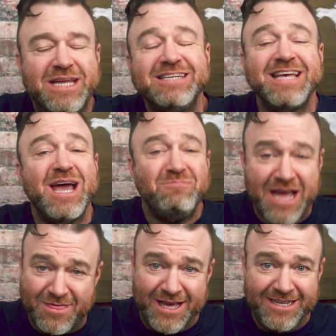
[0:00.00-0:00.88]
because I am
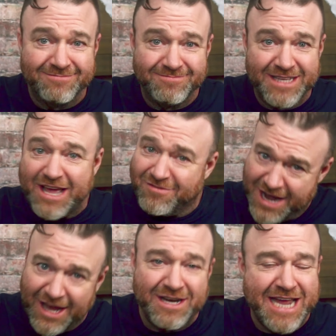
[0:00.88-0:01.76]
nothing if
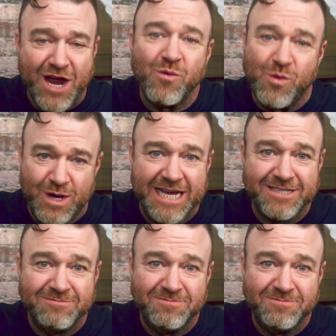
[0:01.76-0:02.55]
not a dire warning.